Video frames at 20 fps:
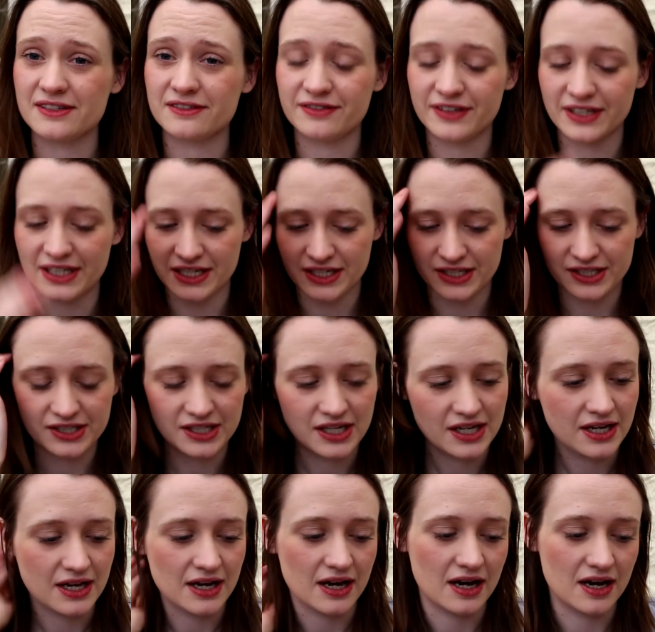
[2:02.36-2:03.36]
I'll finish.
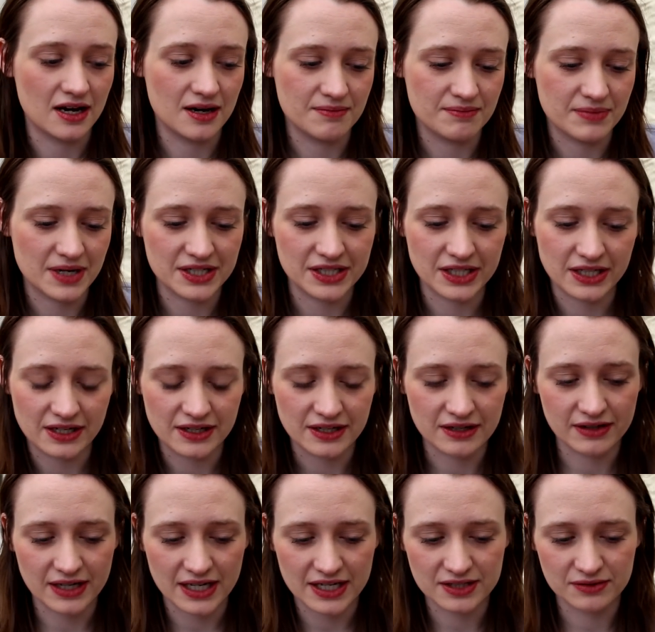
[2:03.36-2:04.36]
But I don't know that
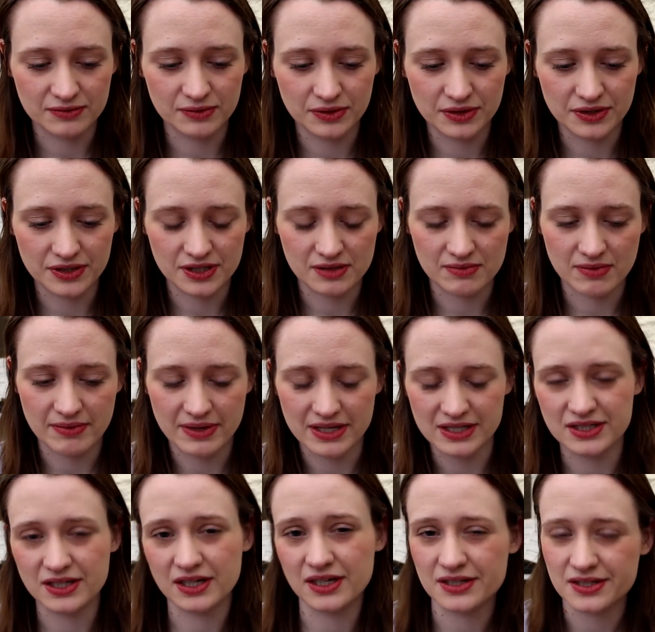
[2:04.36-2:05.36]
I'll get to all of them. I might
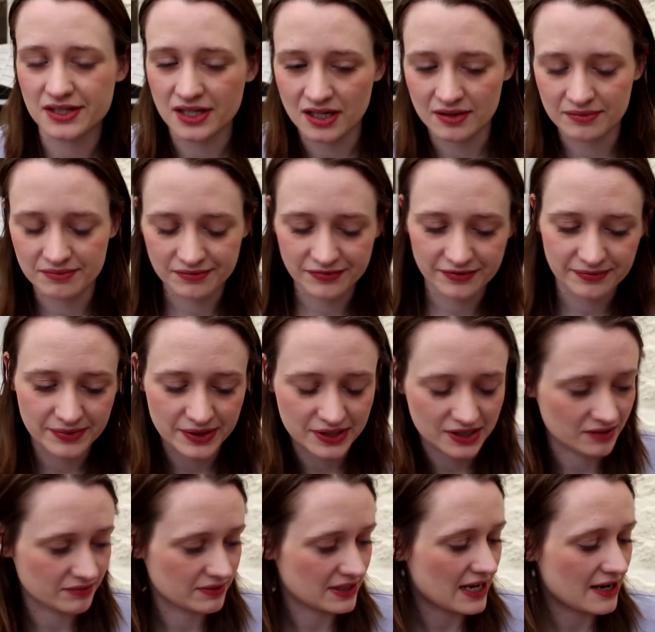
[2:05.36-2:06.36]
start some, put
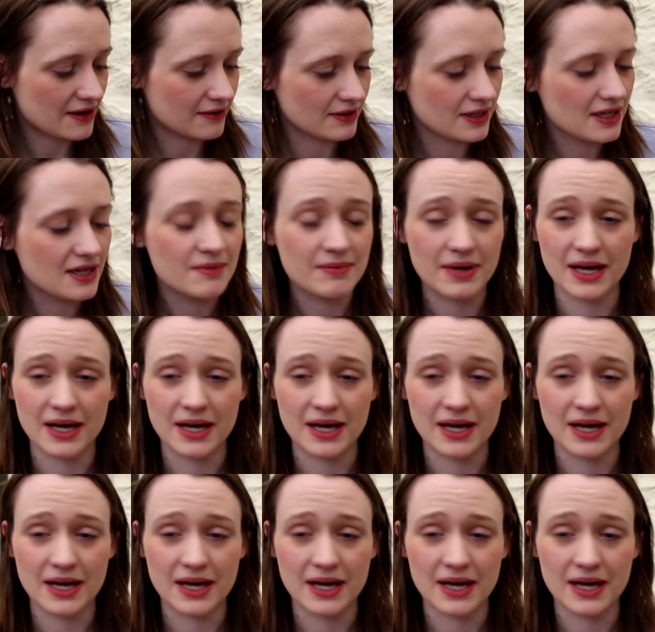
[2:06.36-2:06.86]
some down.